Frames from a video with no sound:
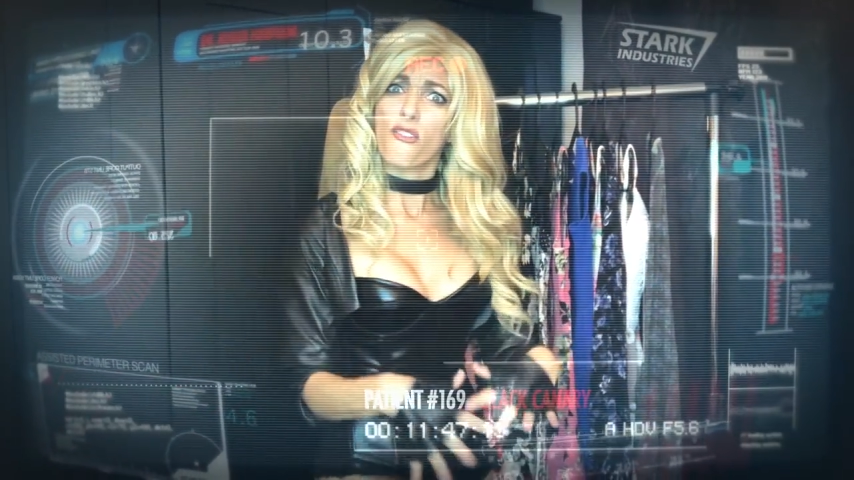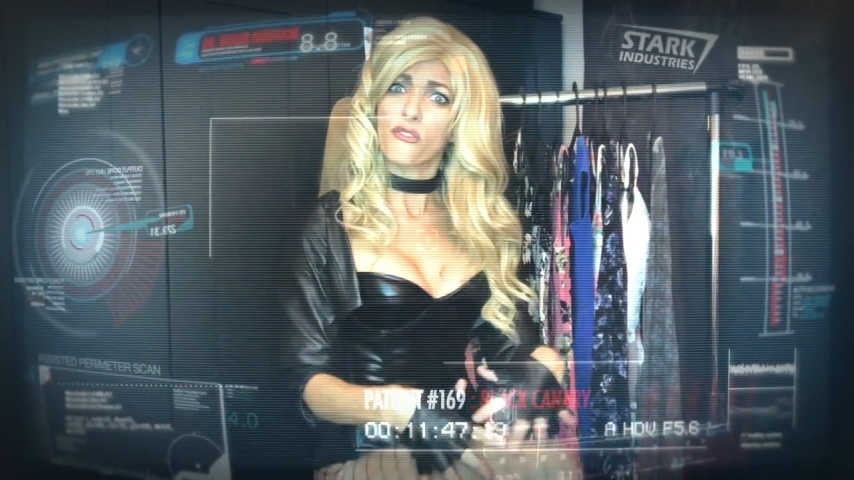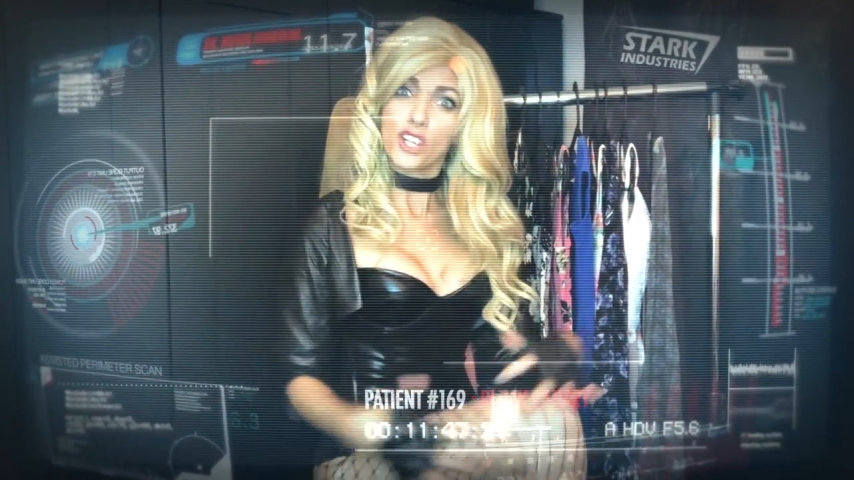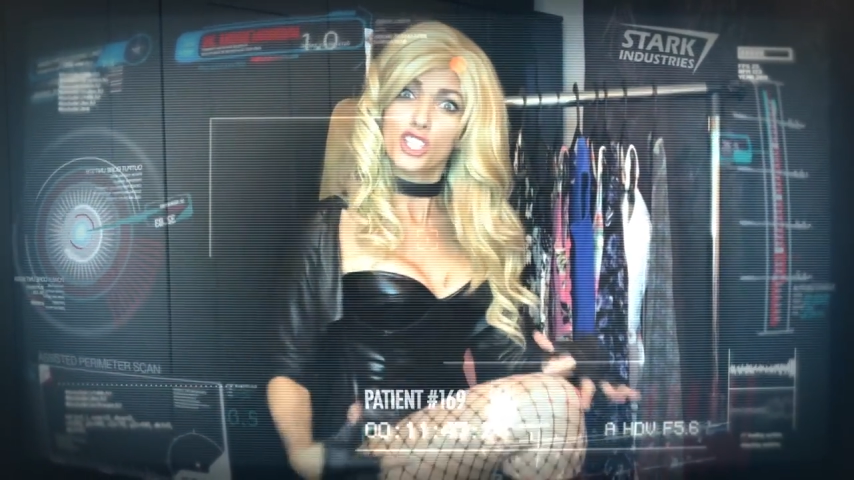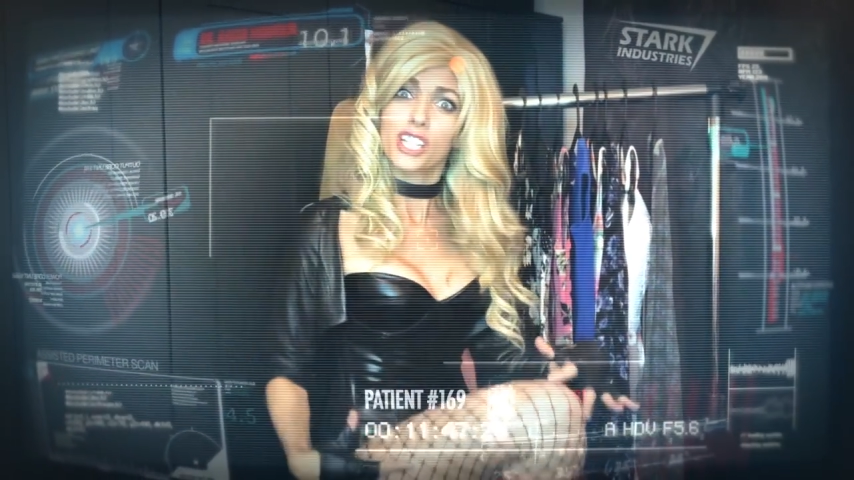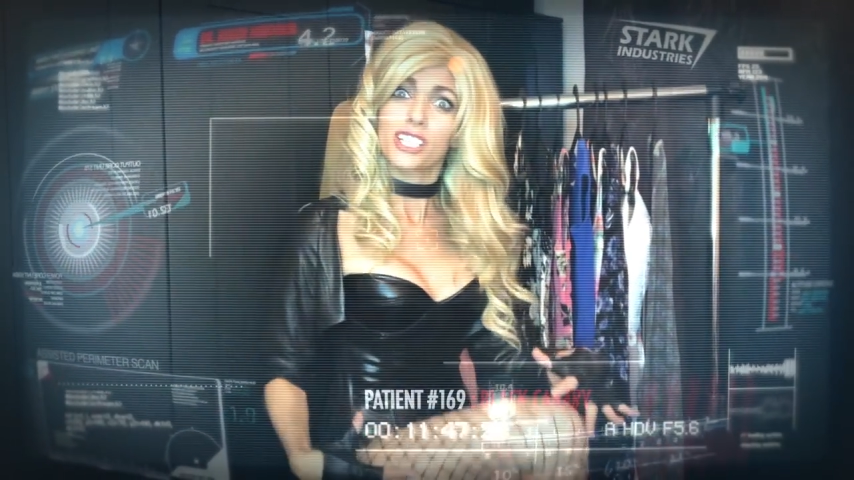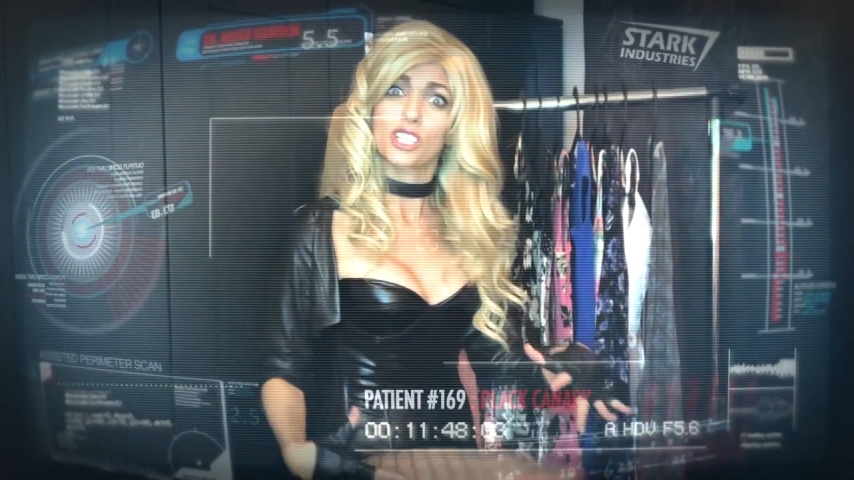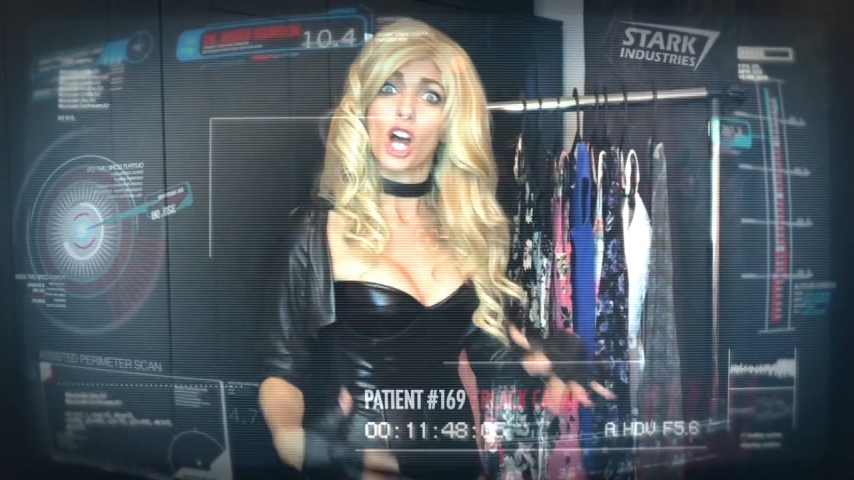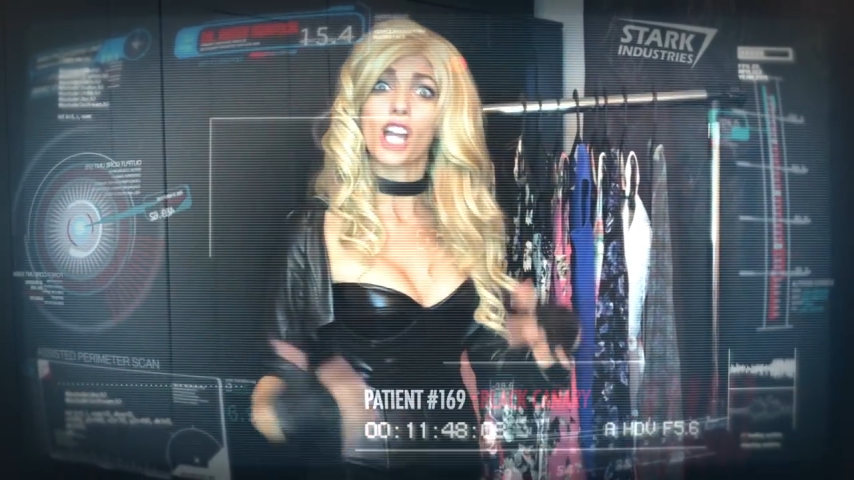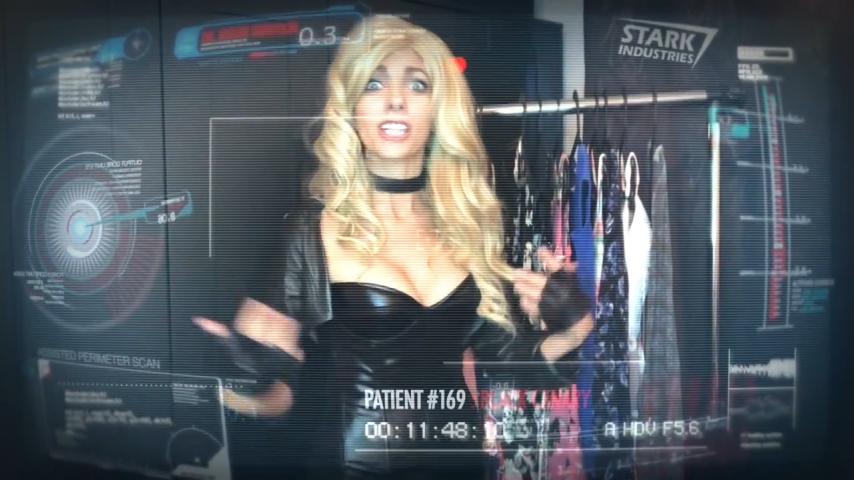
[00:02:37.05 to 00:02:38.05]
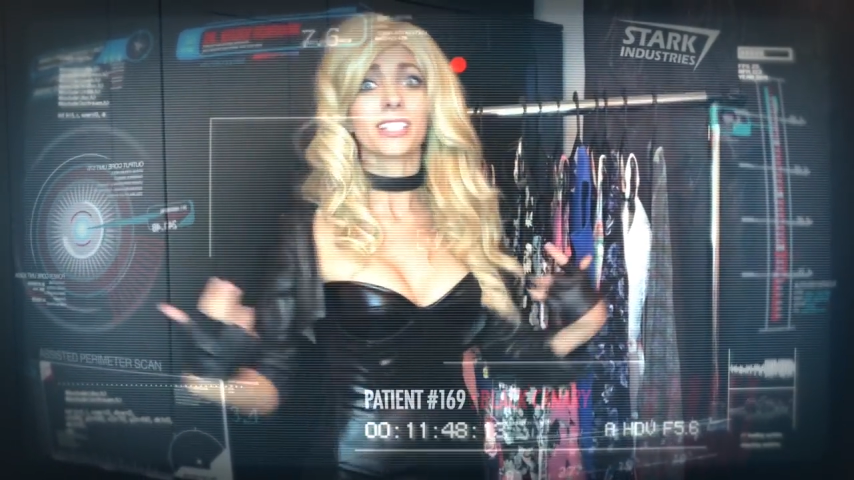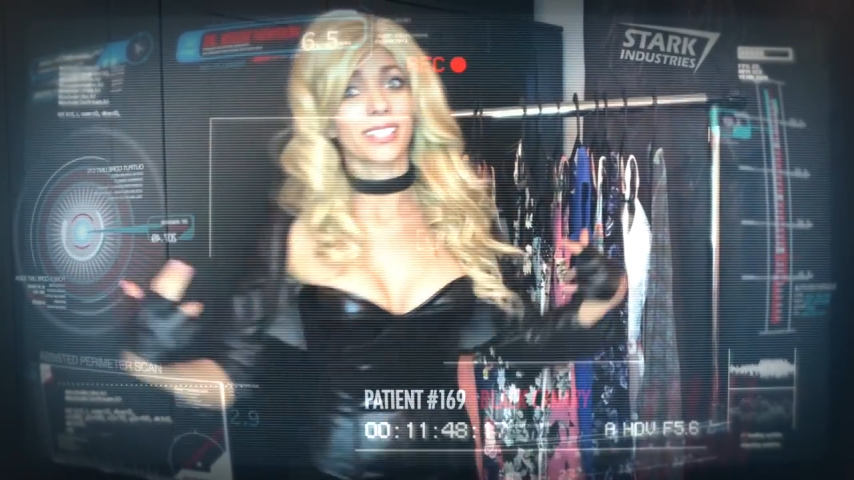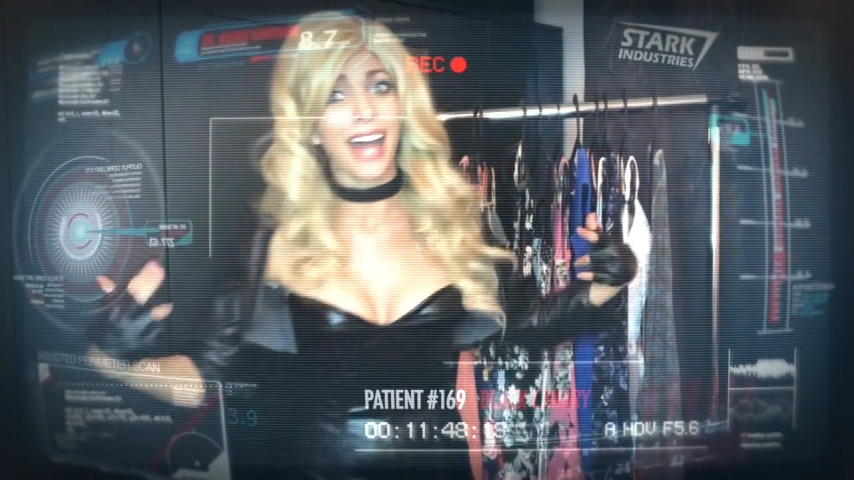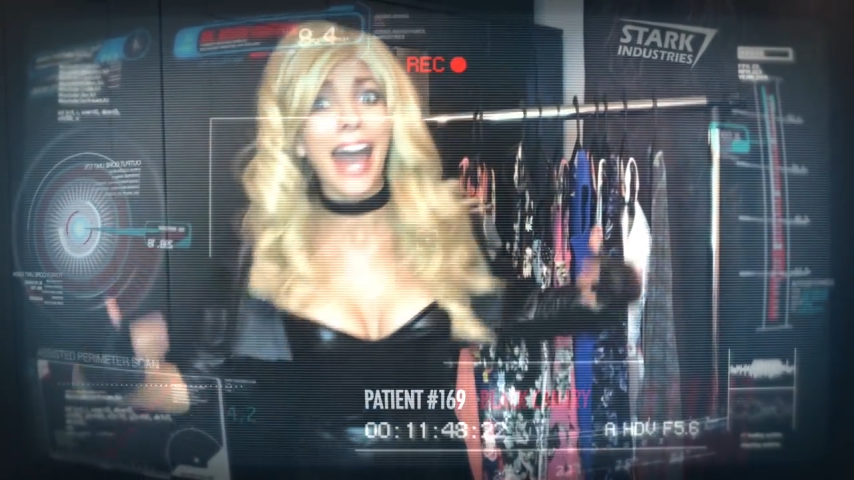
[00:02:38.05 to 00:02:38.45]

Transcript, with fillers: fishnet stockings and